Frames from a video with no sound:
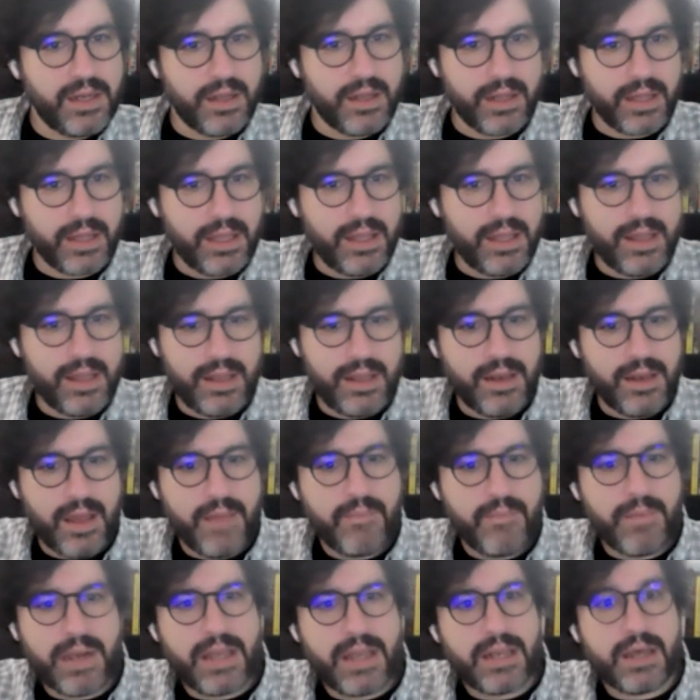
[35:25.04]
And like
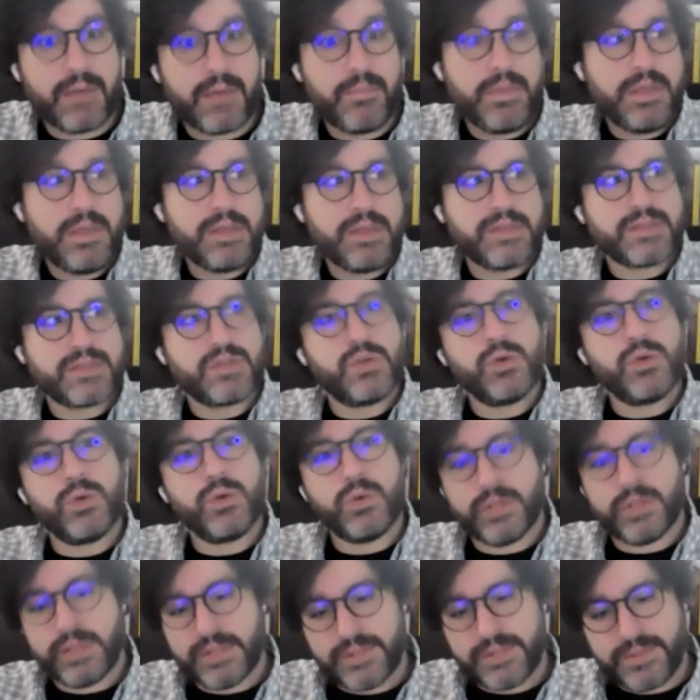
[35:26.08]
it might not be as
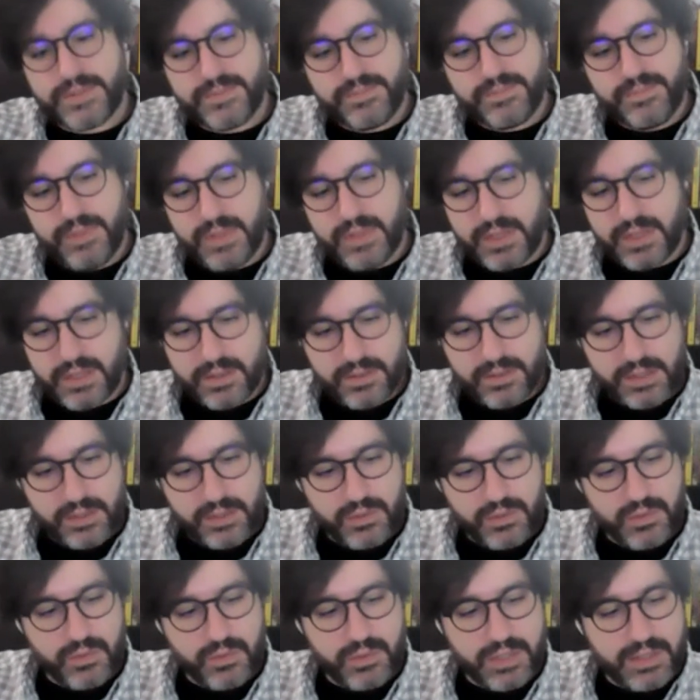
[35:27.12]
cool as, like
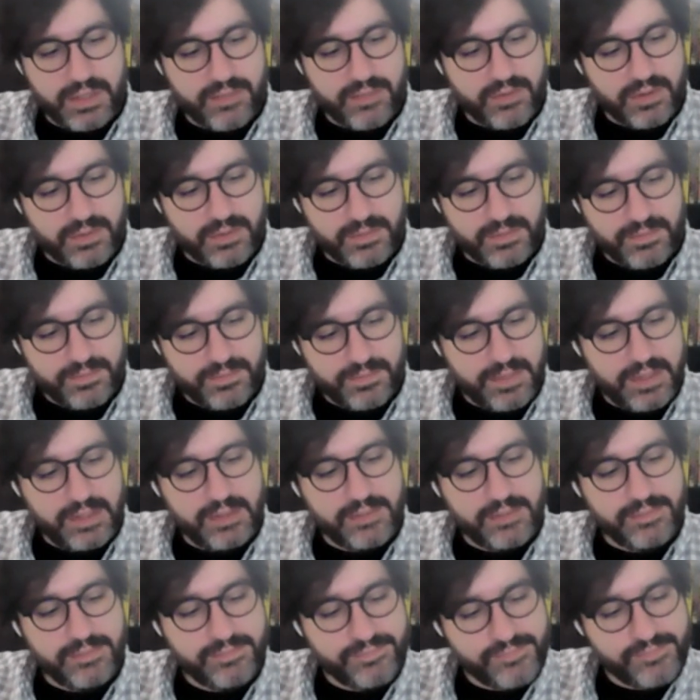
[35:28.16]
whatever,
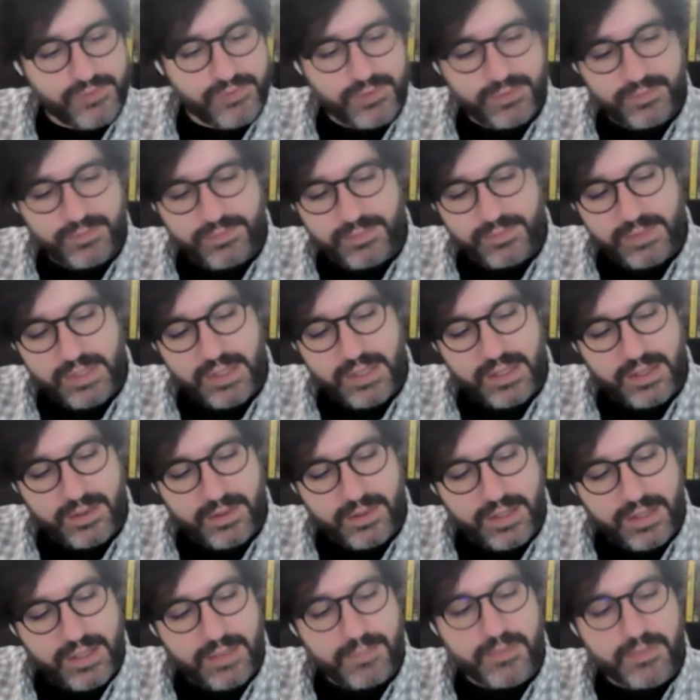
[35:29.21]

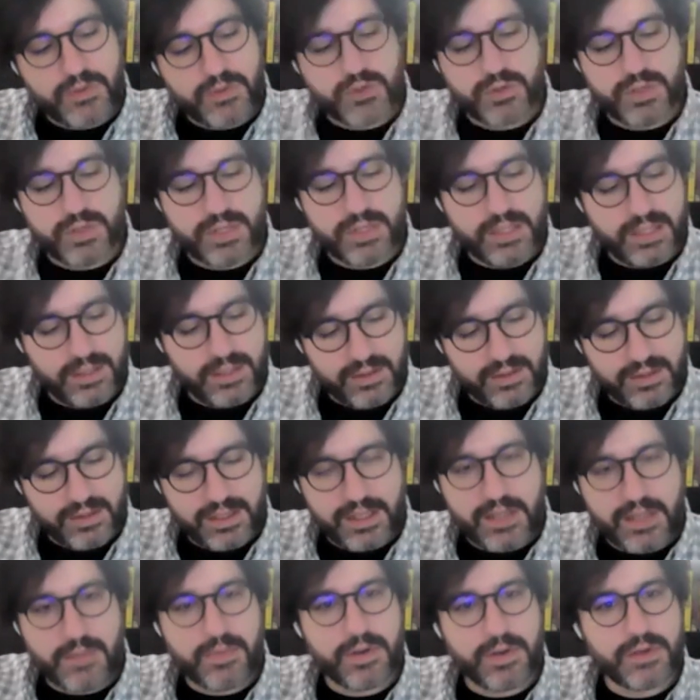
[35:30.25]
hip trendy
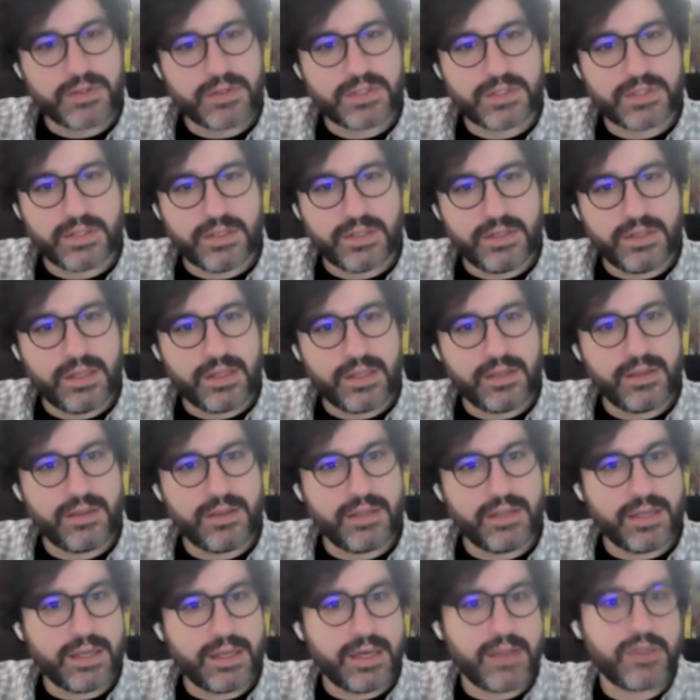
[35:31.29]
thing you posted
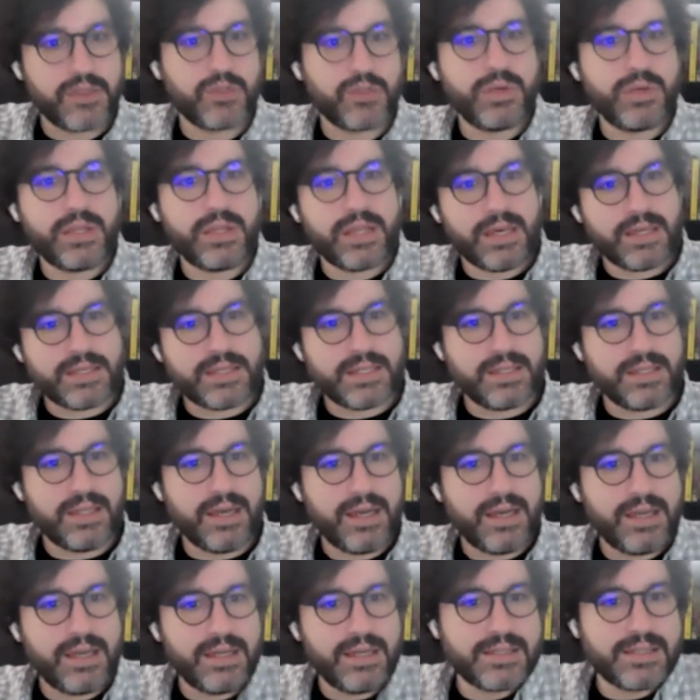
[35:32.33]
that got 3,000
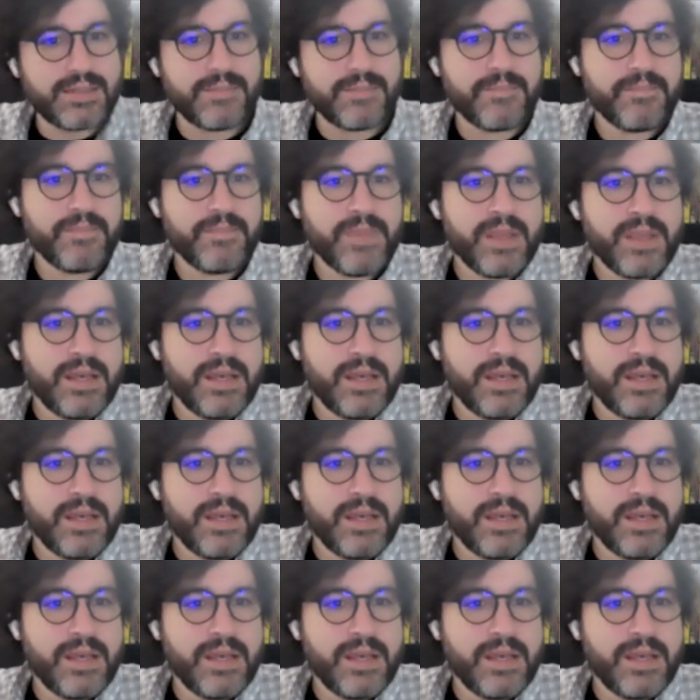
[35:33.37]
likes,